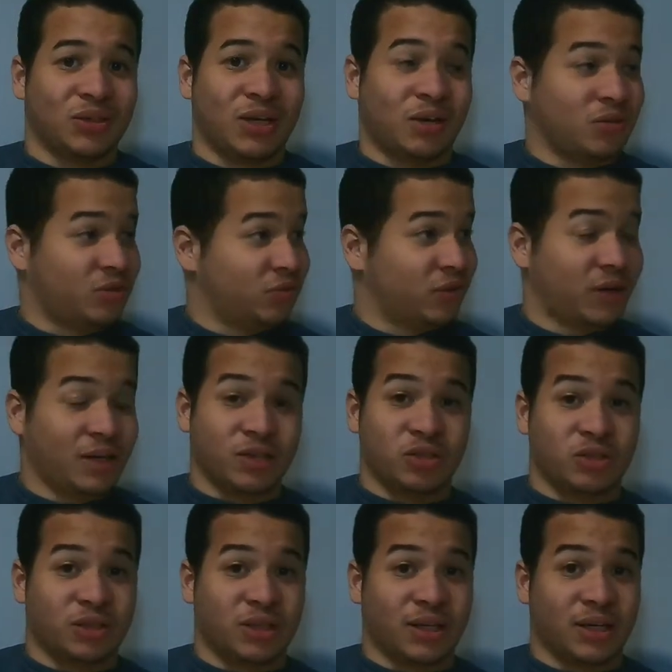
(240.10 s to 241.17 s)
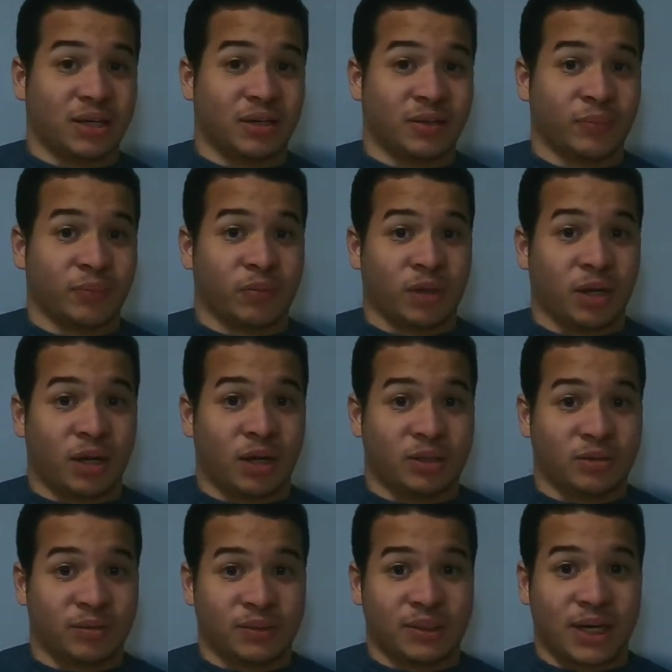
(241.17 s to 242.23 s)
that was very interesting.
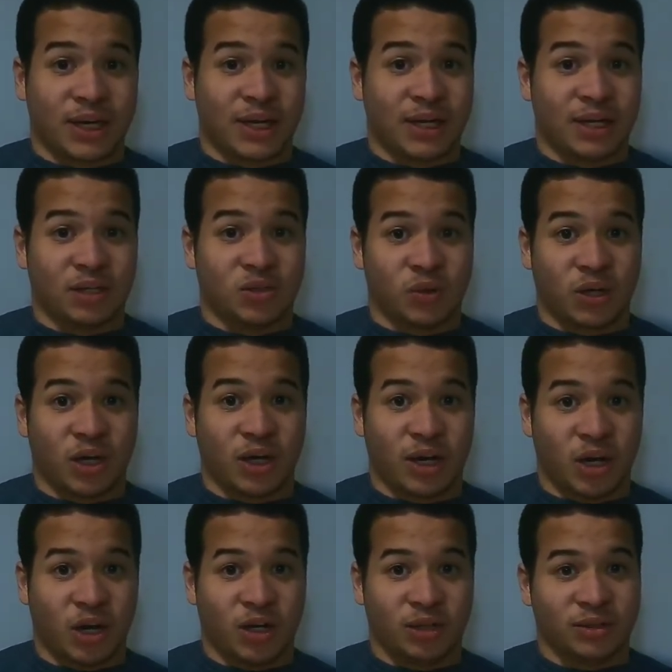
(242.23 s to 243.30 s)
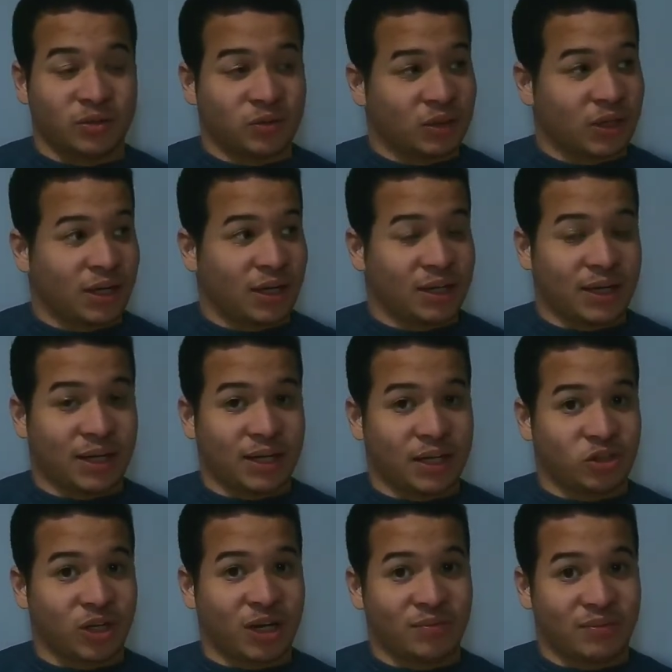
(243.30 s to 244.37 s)
So sat in Linux, we learned a lot. We learned that the
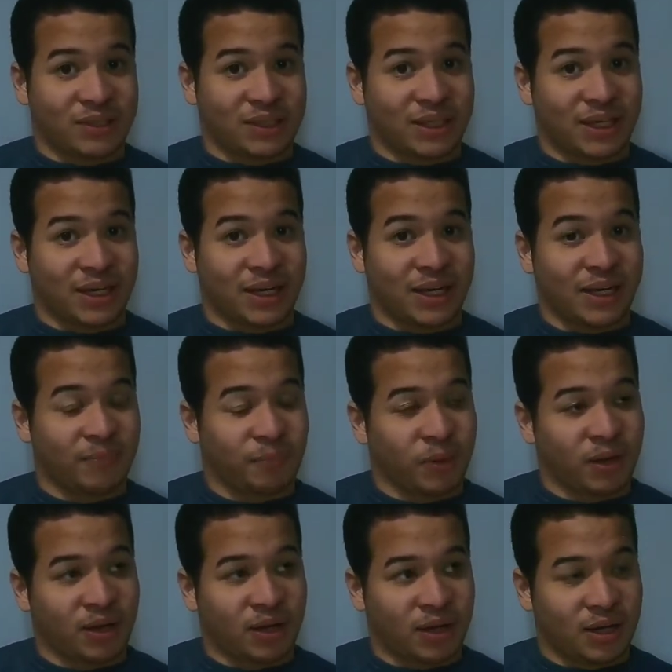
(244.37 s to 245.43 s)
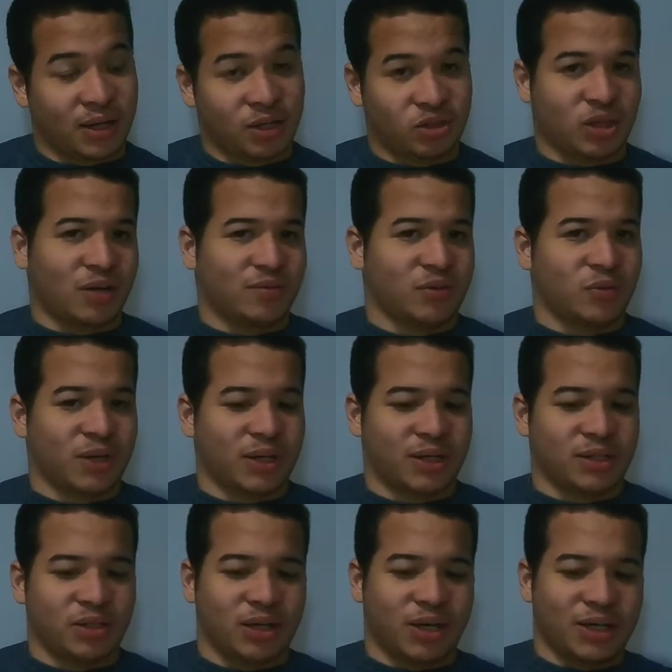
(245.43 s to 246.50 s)
drive is in there and the drive is working.
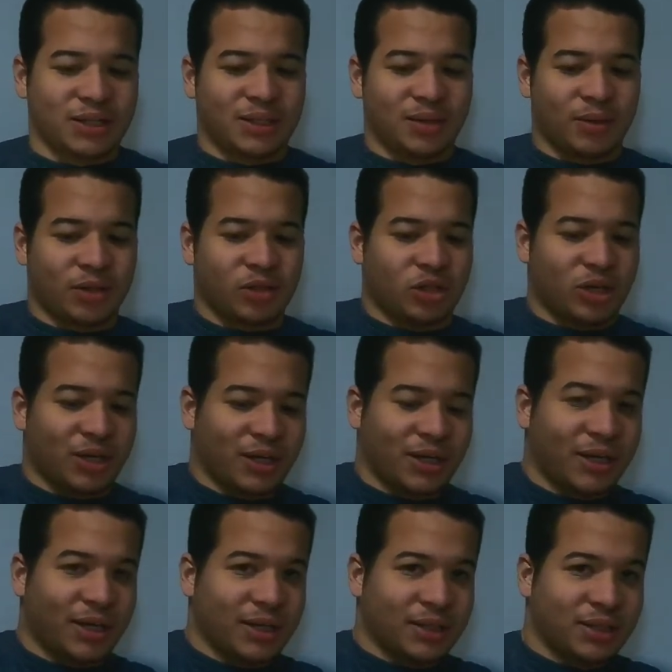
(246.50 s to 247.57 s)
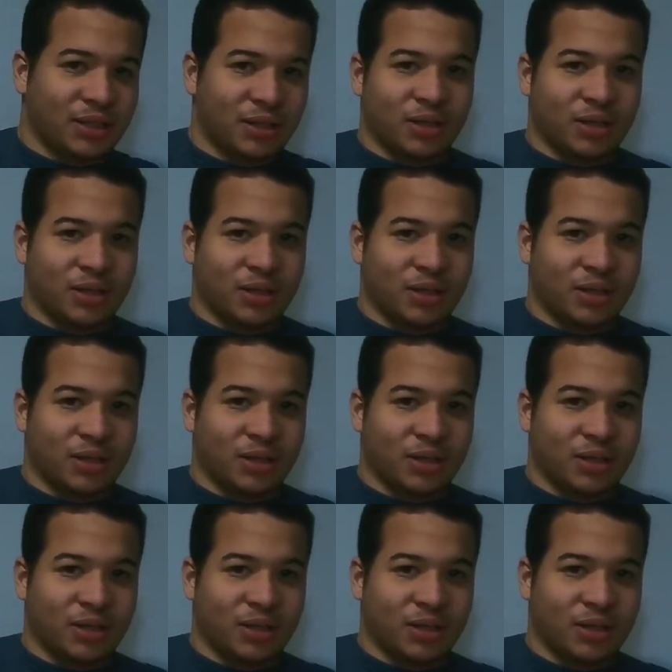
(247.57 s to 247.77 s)
So the next thing I'm going to try is